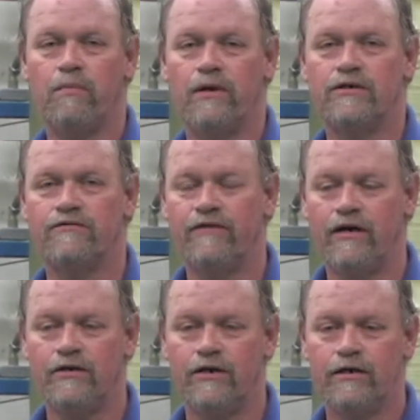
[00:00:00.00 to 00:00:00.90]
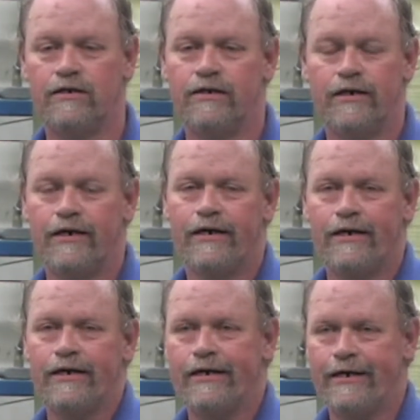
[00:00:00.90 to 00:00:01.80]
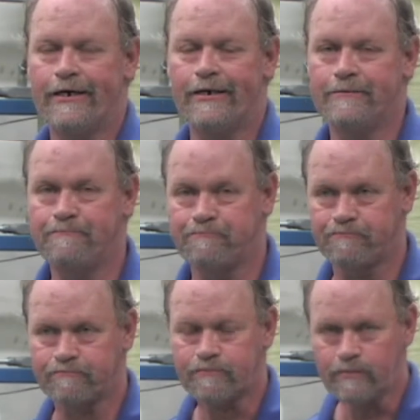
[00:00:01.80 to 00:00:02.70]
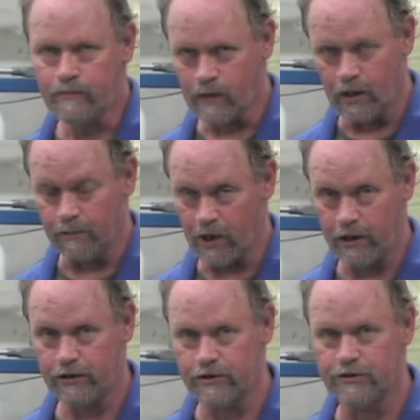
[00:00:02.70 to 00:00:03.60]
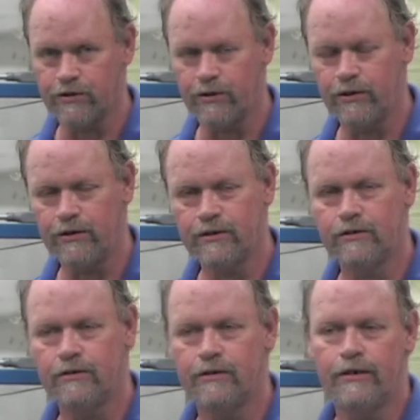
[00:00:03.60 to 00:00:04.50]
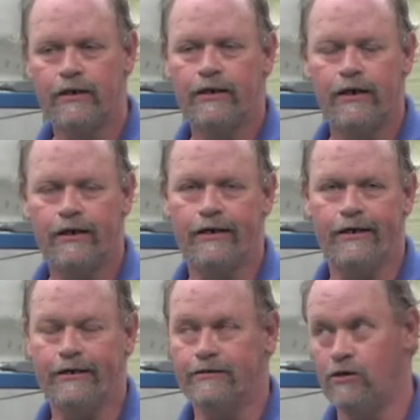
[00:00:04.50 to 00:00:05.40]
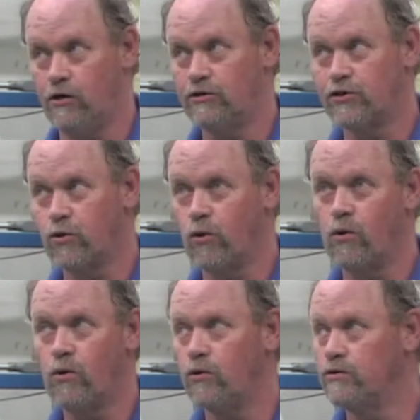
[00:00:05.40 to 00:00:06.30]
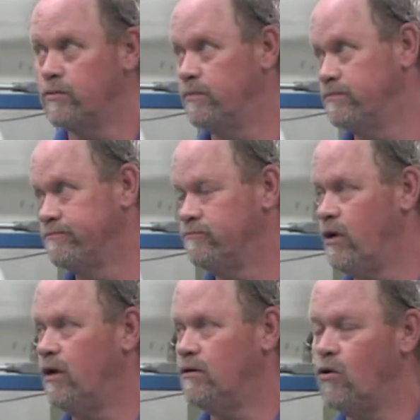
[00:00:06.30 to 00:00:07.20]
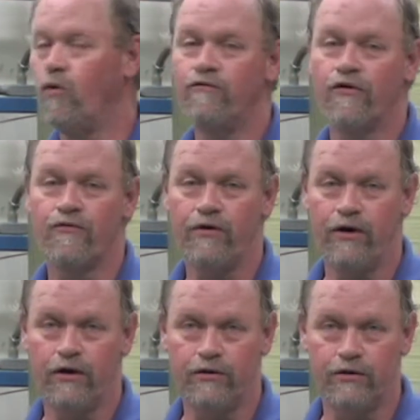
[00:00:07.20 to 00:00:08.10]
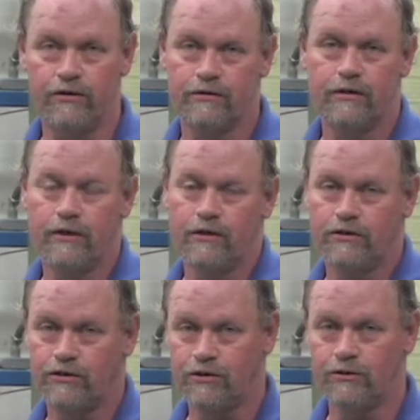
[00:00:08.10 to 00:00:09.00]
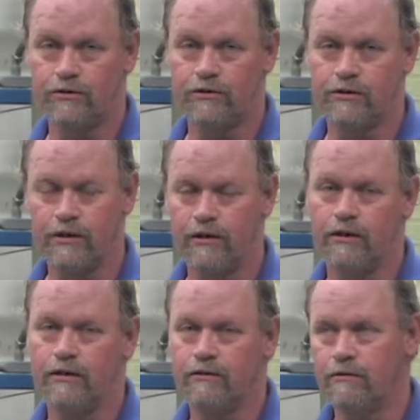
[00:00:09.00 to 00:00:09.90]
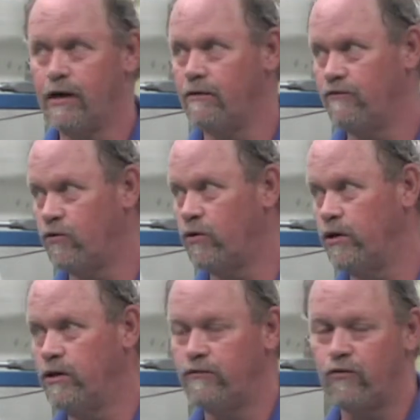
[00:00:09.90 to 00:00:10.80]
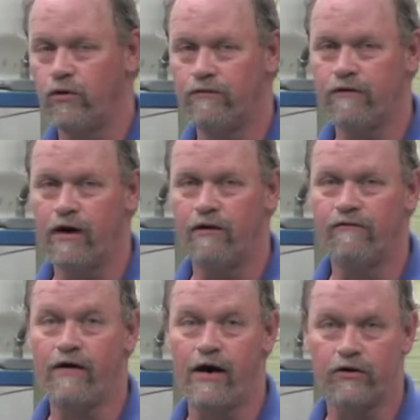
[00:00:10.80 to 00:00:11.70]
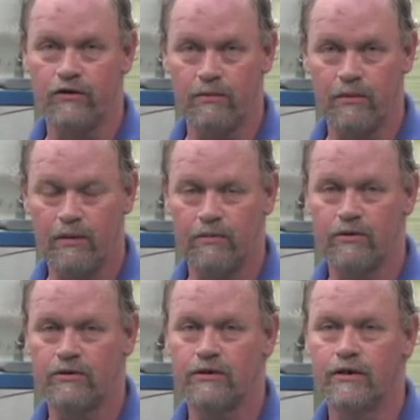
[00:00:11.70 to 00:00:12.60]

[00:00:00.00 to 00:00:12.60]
Pennsylvania. I'm the head custodian. Our school holds over 300 students and around 40 to 45 faculty members.